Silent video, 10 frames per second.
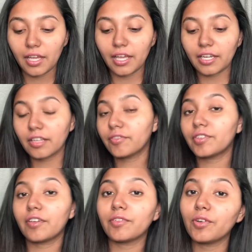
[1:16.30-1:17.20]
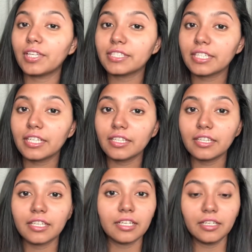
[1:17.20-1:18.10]
And if you have oily
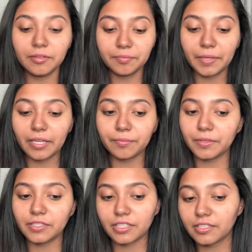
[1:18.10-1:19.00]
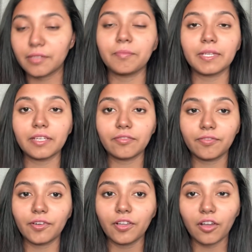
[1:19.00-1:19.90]
skin, the makeup will just simply
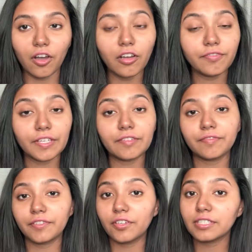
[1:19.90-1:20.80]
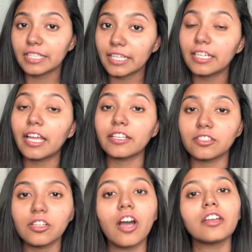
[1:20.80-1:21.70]
fall off if your skin
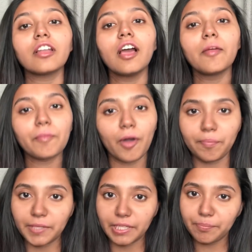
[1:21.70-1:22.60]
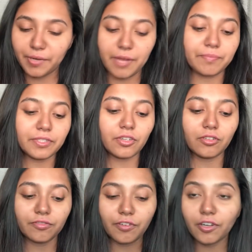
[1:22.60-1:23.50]
is not properly prepped.
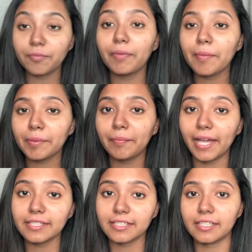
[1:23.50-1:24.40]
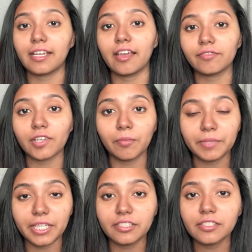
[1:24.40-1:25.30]
So for prepping my skin, I have
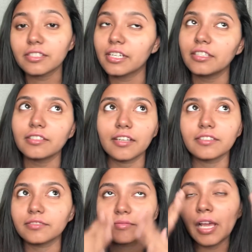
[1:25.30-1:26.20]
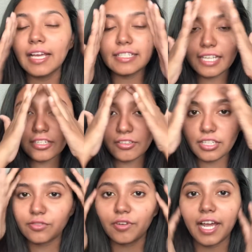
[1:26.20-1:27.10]
combination skin and I tend to
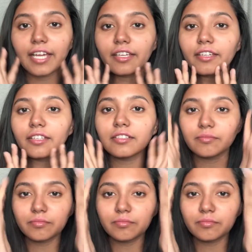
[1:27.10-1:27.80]
get dry in